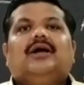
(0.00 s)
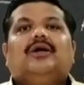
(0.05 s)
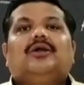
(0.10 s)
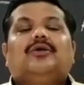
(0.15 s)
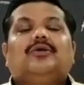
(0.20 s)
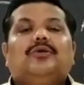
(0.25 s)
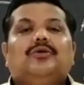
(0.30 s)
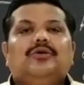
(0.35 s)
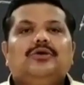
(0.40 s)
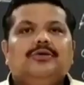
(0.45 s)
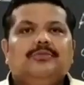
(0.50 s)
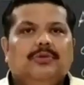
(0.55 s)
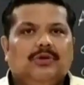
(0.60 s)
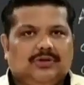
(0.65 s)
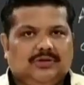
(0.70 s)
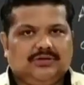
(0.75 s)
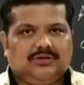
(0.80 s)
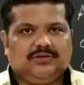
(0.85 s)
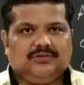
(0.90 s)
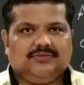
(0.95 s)
ruled
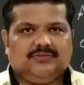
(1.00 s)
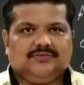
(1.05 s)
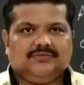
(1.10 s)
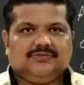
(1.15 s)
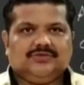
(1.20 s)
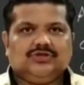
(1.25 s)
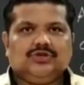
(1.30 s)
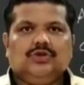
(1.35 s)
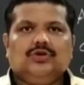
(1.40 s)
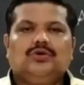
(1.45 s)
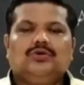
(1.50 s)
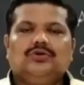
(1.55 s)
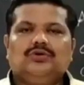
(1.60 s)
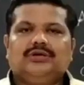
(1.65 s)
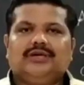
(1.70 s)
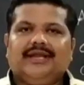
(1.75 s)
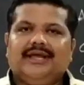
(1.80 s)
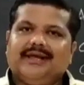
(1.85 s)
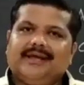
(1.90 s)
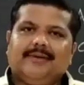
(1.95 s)
book.
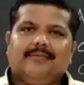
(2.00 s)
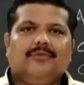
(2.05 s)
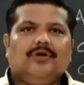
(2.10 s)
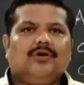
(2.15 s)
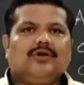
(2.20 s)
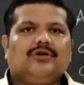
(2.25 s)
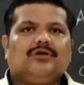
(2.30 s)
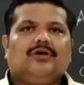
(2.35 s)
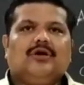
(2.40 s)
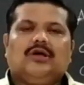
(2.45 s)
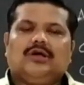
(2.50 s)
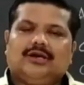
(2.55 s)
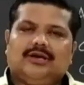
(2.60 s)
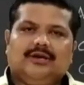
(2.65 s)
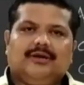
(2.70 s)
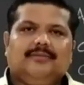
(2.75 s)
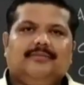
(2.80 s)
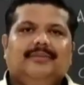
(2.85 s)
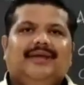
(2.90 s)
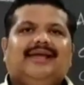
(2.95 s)
So take a book
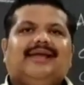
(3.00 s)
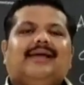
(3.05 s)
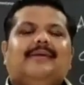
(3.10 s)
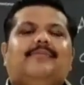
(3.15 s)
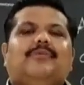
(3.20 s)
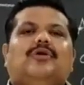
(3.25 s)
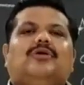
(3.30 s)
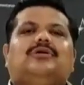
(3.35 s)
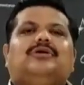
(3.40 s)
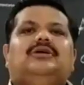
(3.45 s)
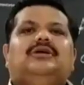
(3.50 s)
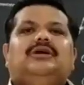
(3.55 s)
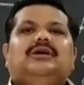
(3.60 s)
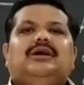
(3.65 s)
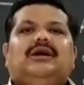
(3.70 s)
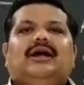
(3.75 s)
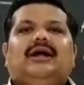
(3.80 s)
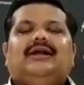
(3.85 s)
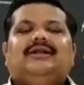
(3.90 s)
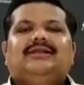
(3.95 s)
or make a book
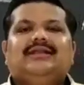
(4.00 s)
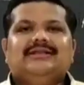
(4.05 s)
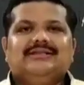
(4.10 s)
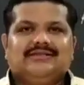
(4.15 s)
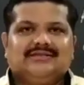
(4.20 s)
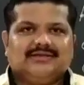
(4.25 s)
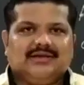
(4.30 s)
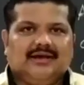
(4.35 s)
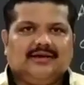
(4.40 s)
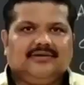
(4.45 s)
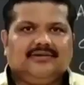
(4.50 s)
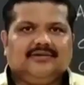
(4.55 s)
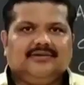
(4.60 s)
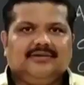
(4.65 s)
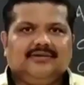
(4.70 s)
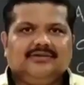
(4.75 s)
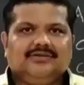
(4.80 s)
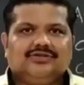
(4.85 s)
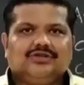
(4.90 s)
and then start.